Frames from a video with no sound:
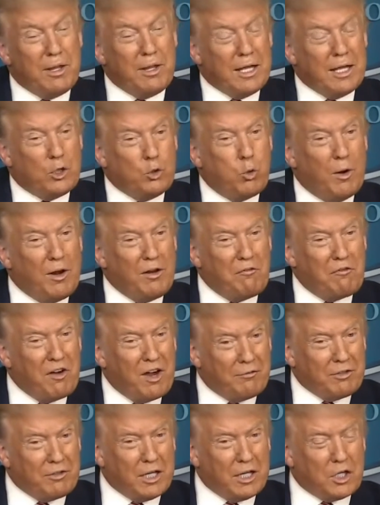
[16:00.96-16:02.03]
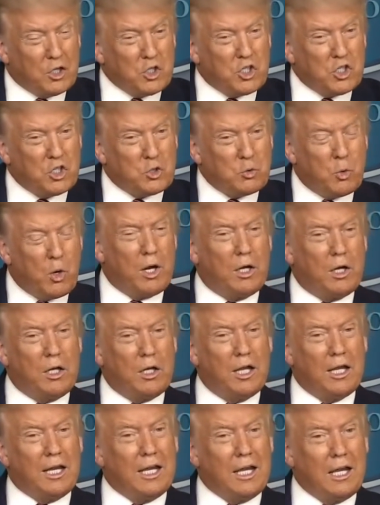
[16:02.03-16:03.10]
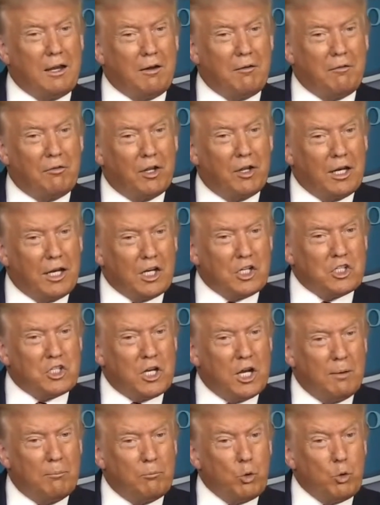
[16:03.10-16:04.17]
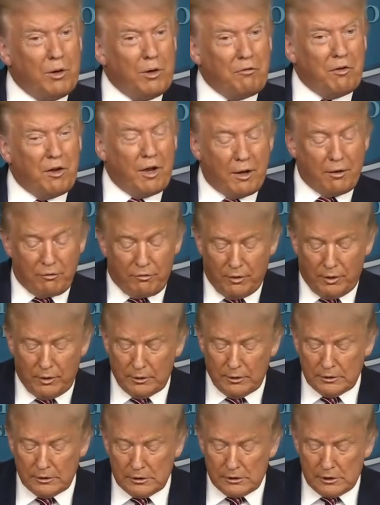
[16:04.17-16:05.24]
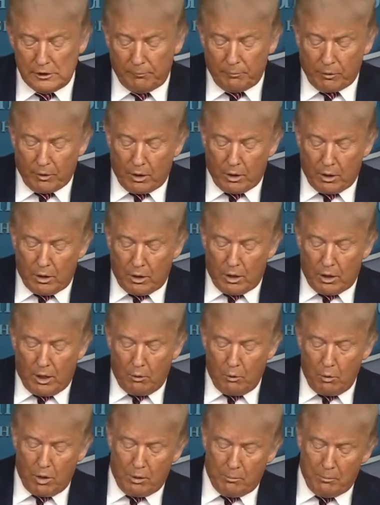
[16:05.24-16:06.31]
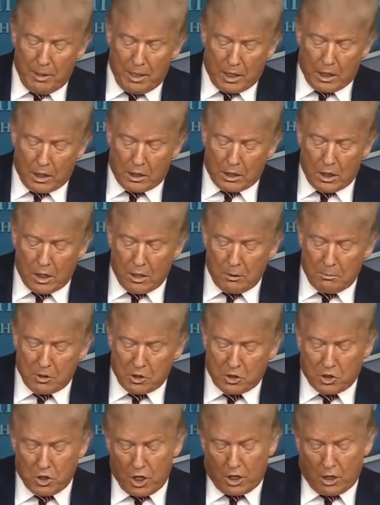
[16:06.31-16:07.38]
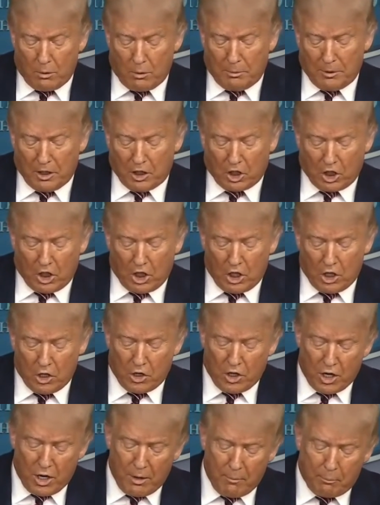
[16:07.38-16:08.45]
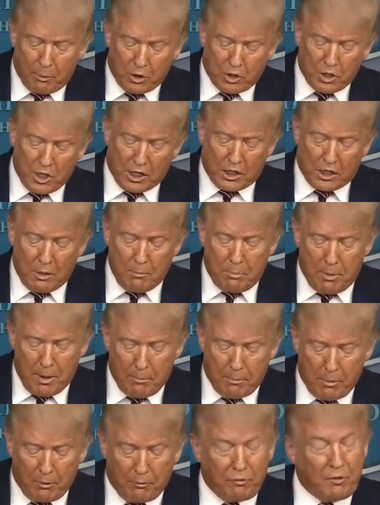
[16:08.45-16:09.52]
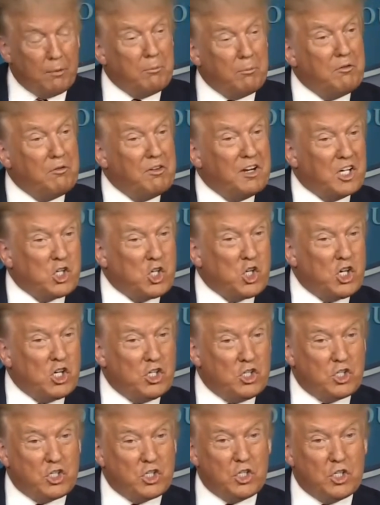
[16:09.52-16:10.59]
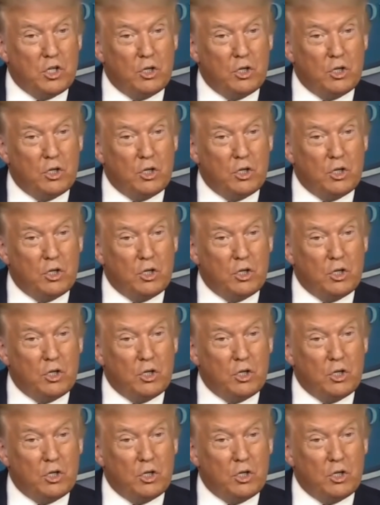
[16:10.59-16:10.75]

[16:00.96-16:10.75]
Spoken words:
that. $25 is what they gave the last time. 25. I want to make it unmistakably clear that I'm protecting people from evictions.